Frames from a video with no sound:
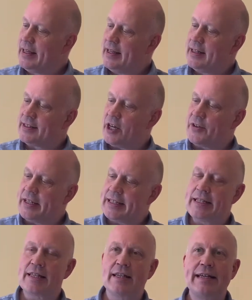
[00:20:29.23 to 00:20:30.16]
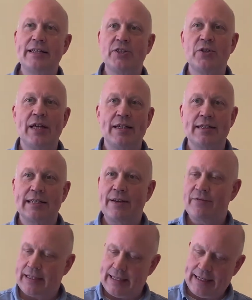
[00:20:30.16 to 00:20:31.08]
So this is the
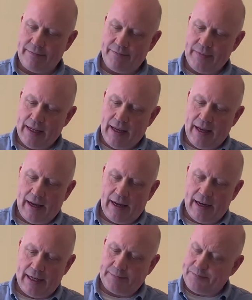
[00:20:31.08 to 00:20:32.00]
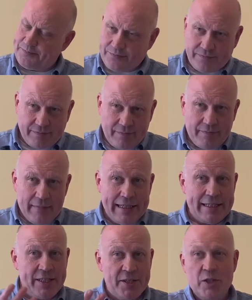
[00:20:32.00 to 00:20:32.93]
2017.
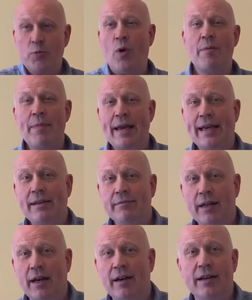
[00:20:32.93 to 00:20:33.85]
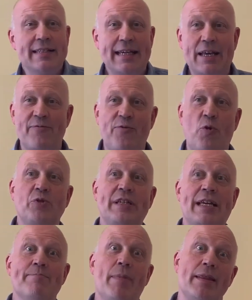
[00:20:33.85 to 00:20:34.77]
In terms of the winemaking, it's had
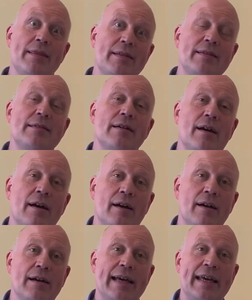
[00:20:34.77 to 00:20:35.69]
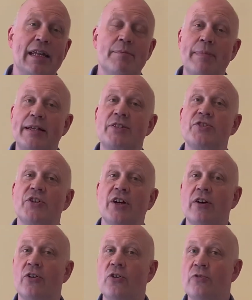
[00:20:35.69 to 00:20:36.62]
14 months in a mixture
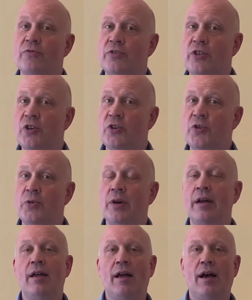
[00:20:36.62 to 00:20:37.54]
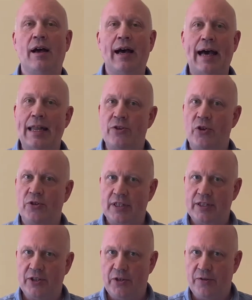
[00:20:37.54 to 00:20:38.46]
of new and not so
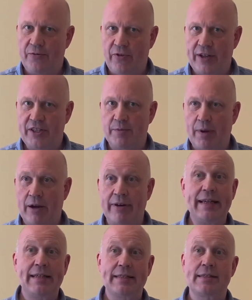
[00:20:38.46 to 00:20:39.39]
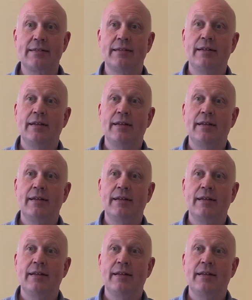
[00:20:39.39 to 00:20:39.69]
new French barriques.